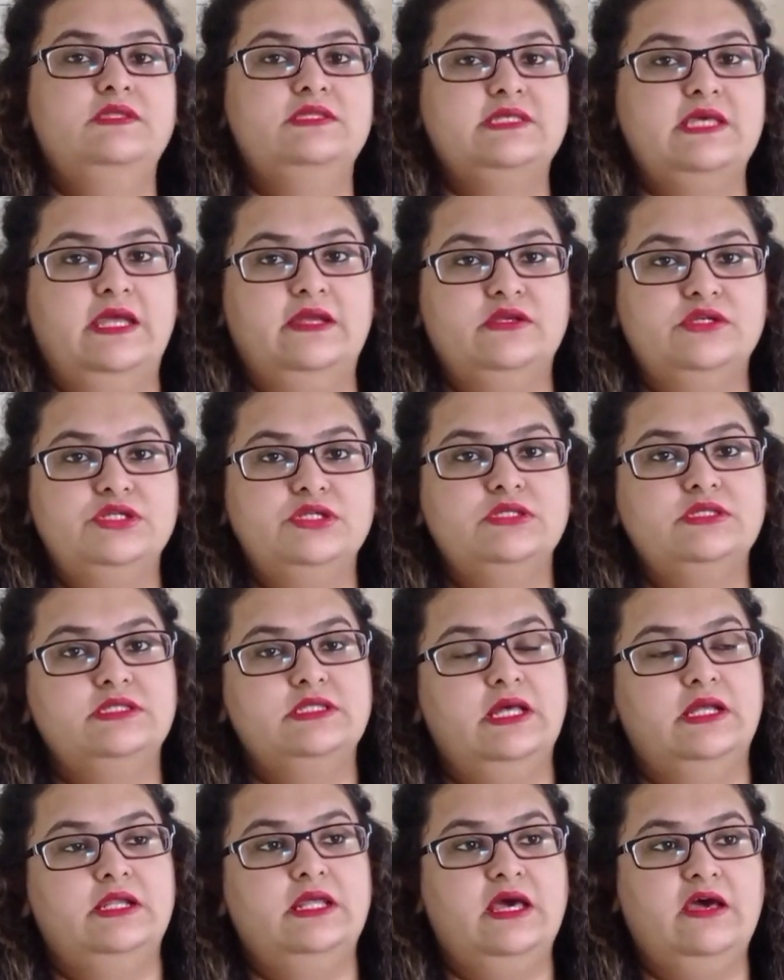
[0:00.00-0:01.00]
of the
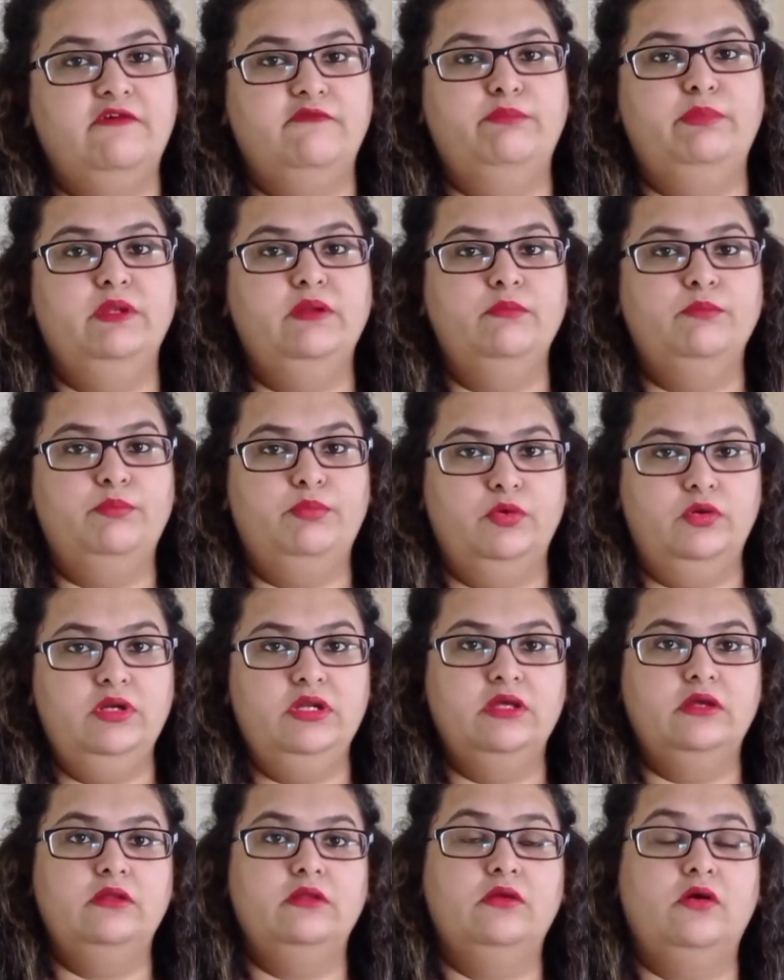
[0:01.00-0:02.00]
sanctions that have been
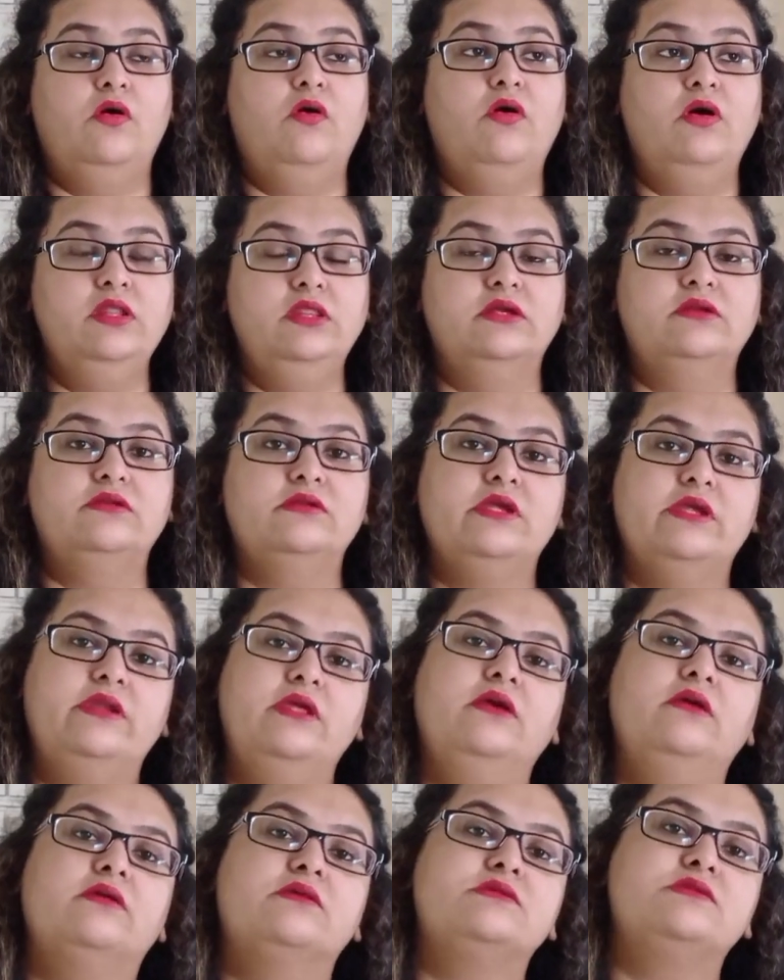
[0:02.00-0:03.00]
put, or the
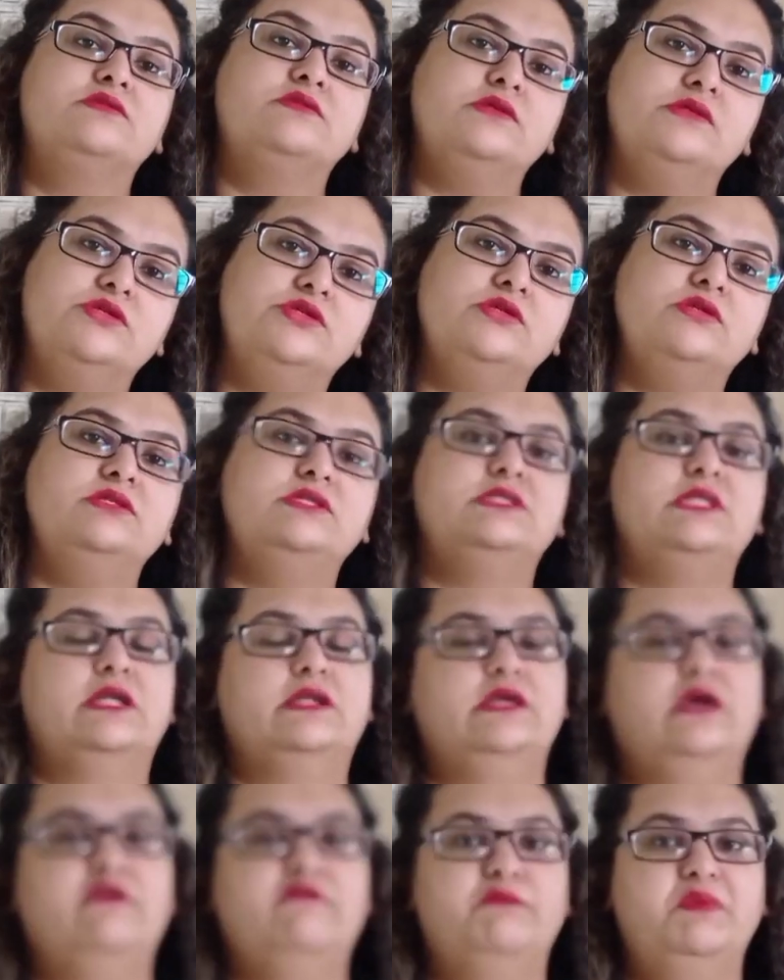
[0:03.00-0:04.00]
trading restrictions
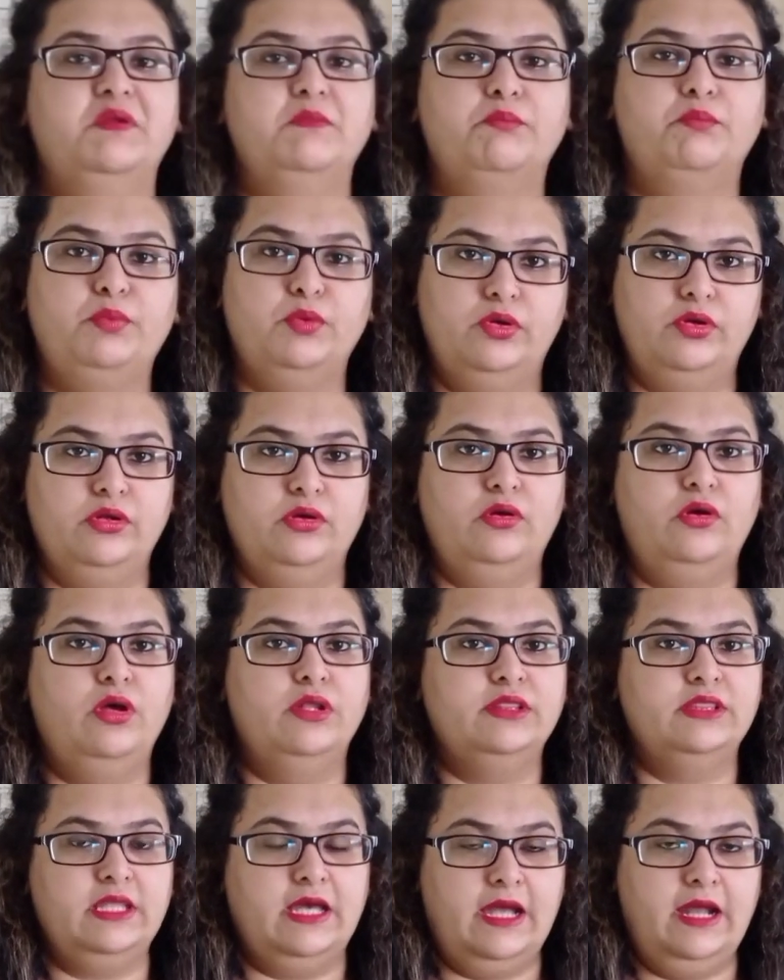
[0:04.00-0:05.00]
that have been put
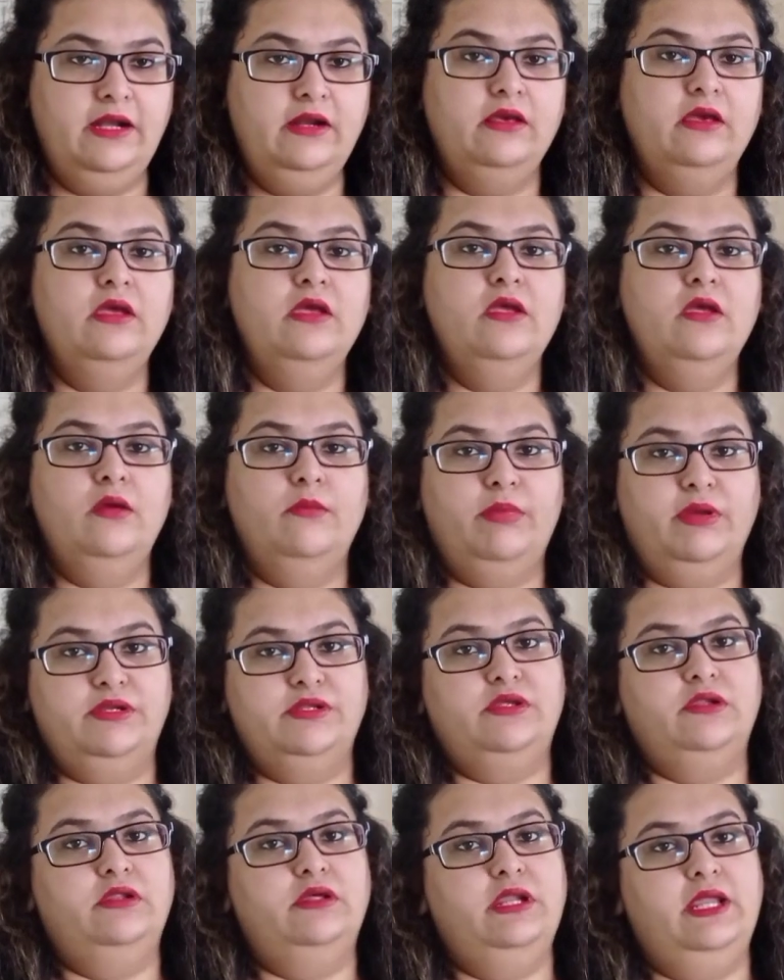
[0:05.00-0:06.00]
on that
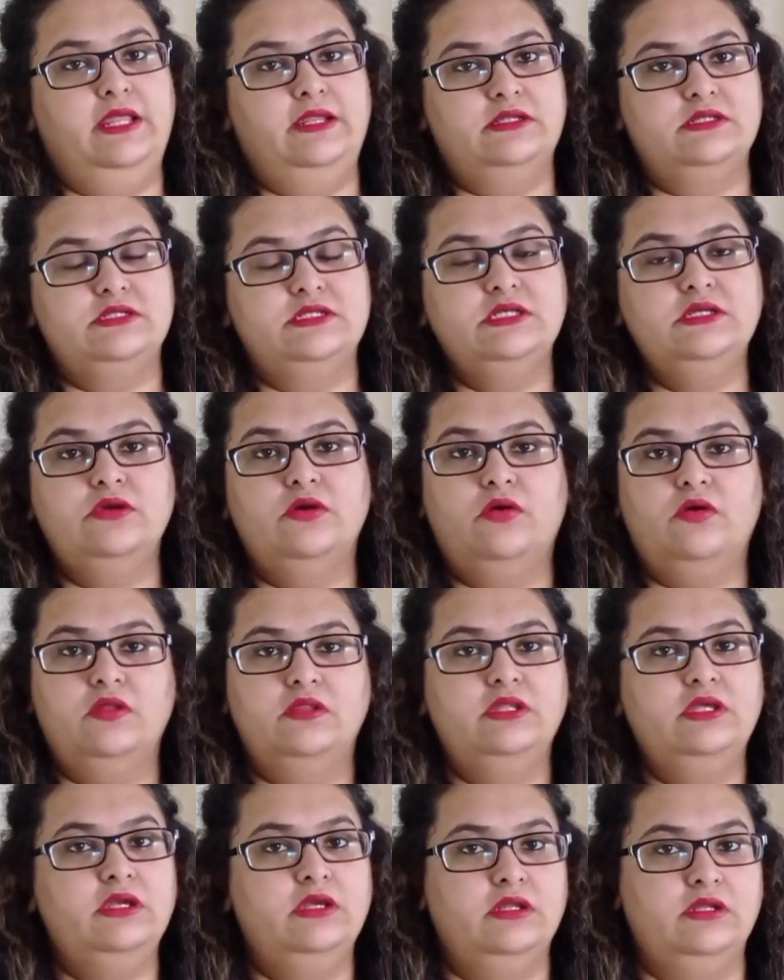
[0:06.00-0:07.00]
particular entity
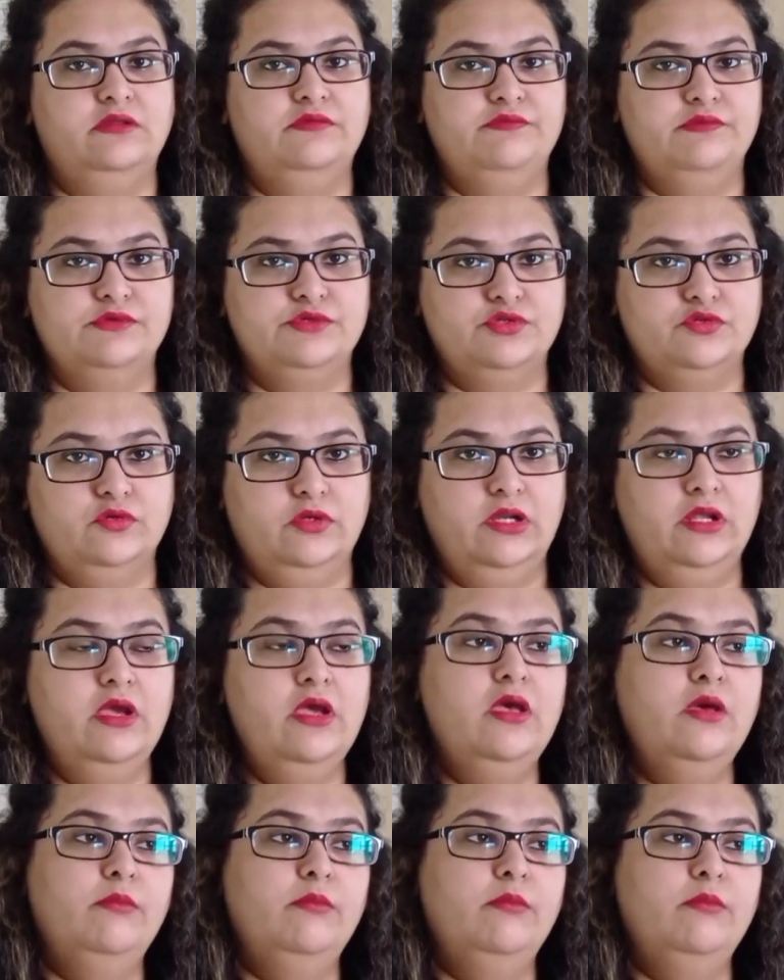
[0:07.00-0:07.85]
or the individual,